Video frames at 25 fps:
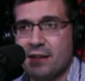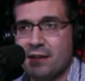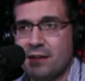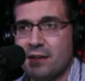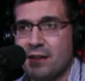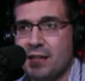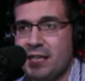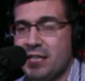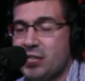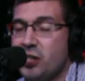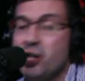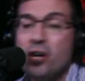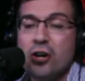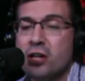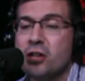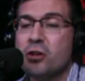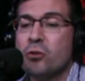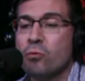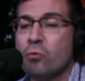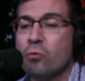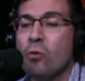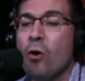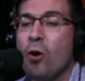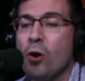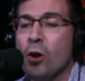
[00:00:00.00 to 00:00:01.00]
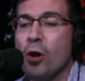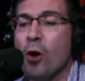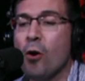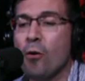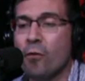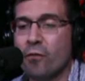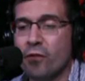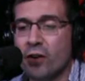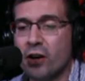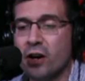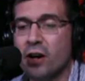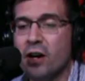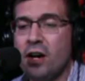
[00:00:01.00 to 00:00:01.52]
He took the role
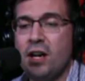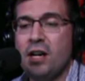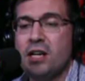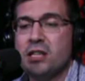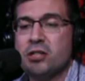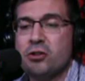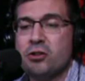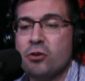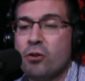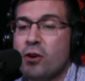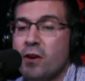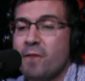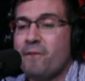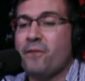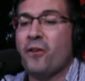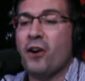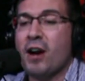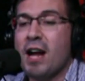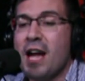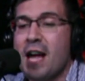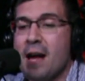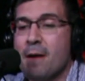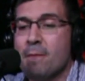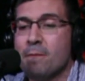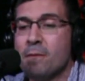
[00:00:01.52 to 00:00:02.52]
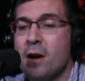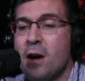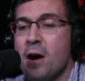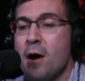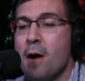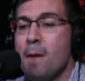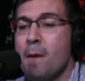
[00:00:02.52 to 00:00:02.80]
over. So good for him,